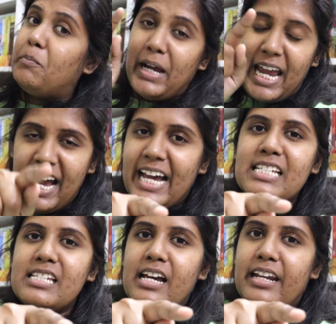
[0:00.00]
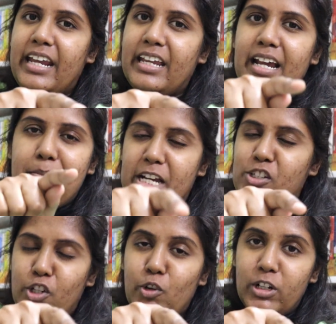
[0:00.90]
My hands are aching. I'm
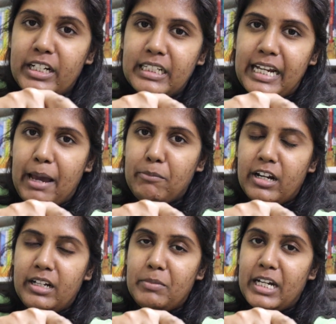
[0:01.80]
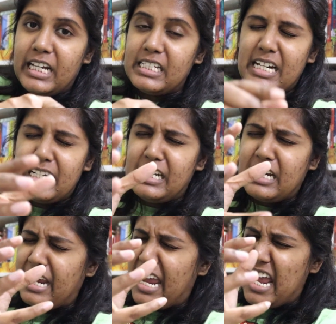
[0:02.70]
actually holding the camera in my hands and
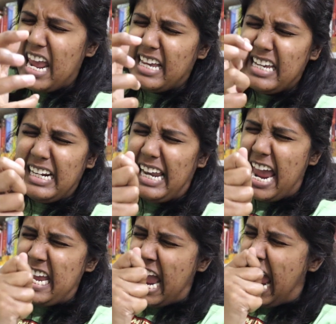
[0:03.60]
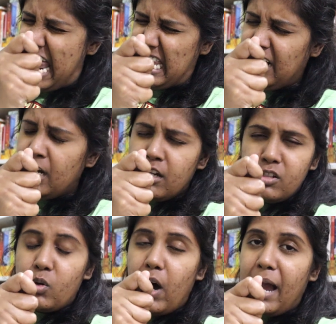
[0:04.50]
they are aching like hell.
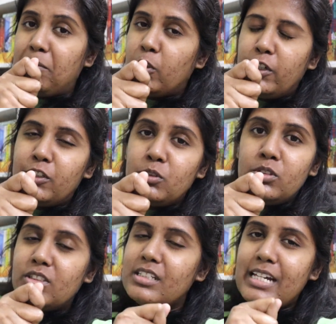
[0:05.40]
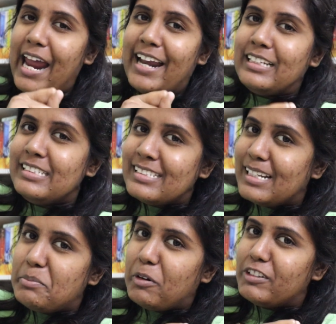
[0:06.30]
So I'm going to just end this
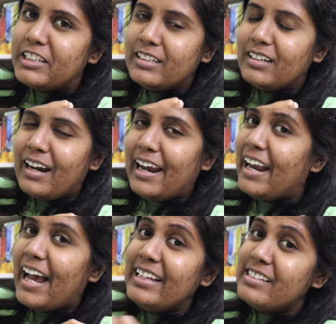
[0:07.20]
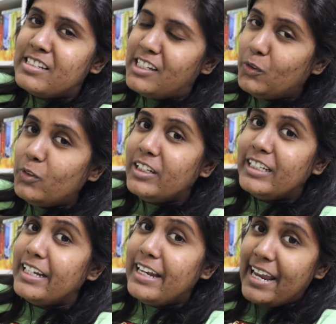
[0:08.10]
clip over here and I'll see you
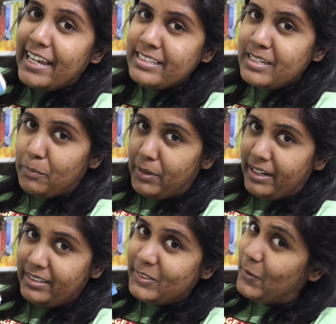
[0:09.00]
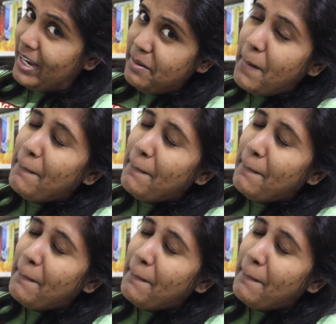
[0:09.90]
in the next update. Okay?